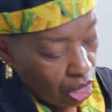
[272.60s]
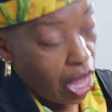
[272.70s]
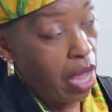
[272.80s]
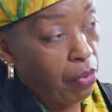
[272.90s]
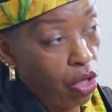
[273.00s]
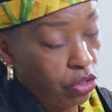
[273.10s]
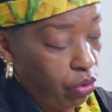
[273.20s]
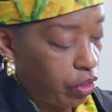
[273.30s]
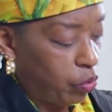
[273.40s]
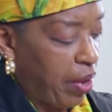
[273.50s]
I am also
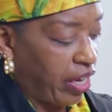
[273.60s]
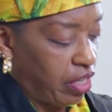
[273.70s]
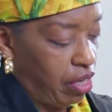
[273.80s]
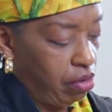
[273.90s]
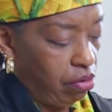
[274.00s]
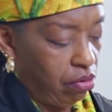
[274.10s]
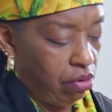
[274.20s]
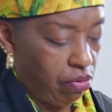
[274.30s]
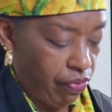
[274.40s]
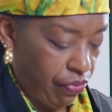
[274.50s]
expecting
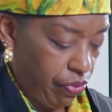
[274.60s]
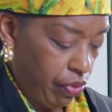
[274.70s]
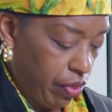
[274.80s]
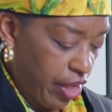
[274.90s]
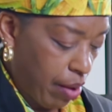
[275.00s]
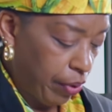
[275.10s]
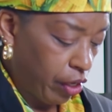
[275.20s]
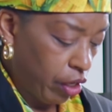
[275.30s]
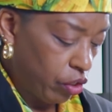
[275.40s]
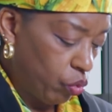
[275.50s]
that
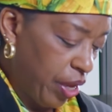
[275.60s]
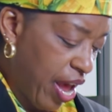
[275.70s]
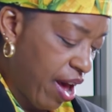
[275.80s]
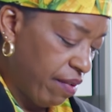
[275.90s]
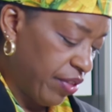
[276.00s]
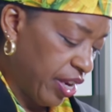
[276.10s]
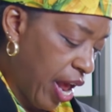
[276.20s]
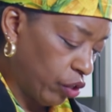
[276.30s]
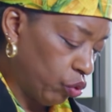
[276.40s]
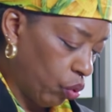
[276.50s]
because we have the
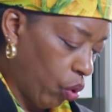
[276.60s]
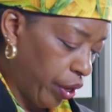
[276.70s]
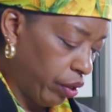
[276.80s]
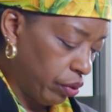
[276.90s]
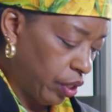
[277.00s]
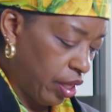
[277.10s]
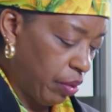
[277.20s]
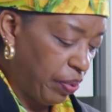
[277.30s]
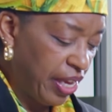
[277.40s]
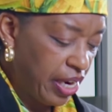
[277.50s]
natural oils in the
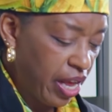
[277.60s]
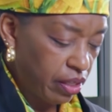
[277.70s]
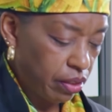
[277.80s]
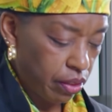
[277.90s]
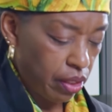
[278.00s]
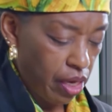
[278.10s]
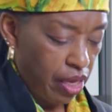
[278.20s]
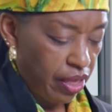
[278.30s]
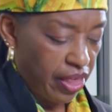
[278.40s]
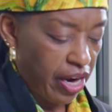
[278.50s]
peanuts,
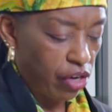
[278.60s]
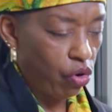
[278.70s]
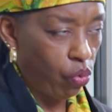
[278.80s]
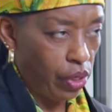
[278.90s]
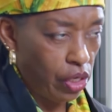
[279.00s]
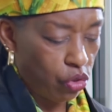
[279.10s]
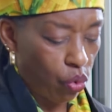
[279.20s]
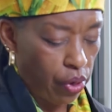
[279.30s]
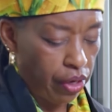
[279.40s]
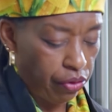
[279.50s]
that I don't need to
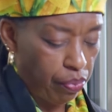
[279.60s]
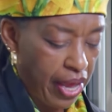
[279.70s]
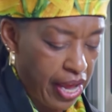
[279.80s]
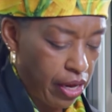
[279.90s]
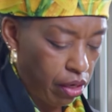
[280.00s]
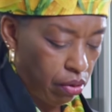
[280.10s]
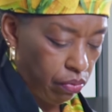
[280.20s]
oil the pan.